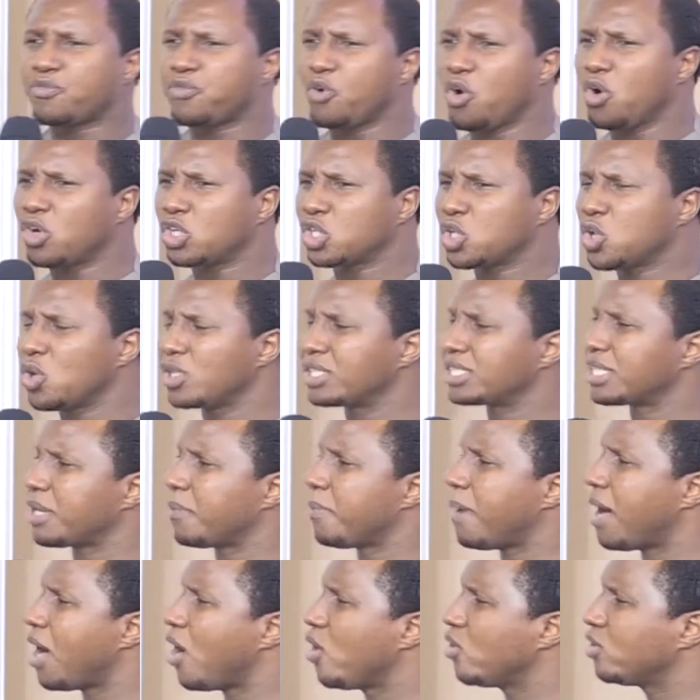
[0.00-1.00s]
4 talks
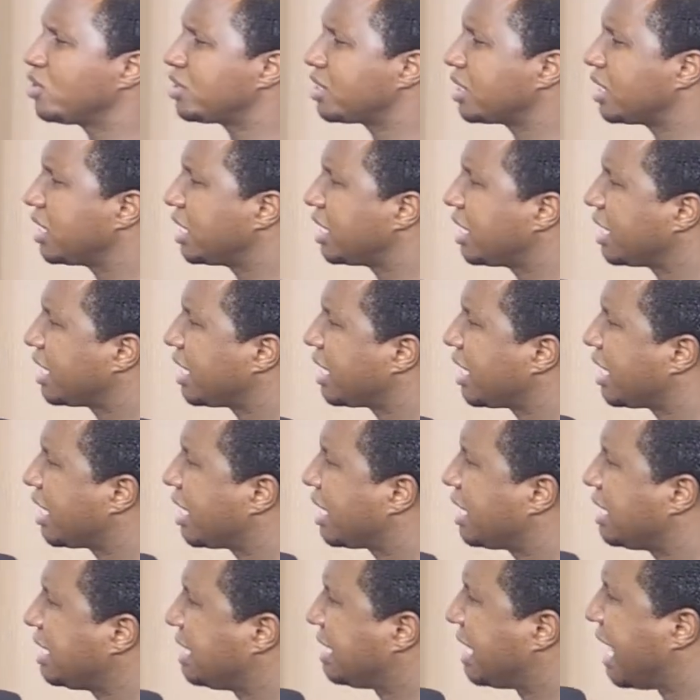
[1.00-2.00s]
about
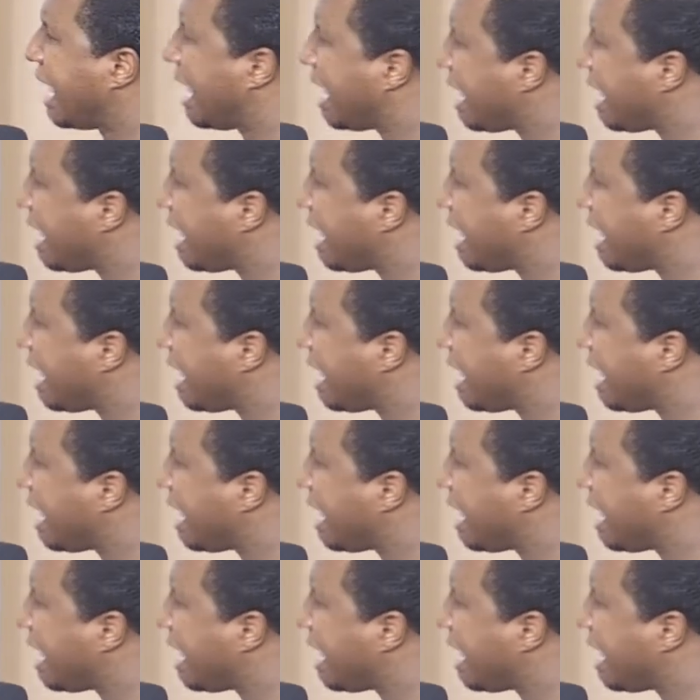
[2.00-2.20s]
the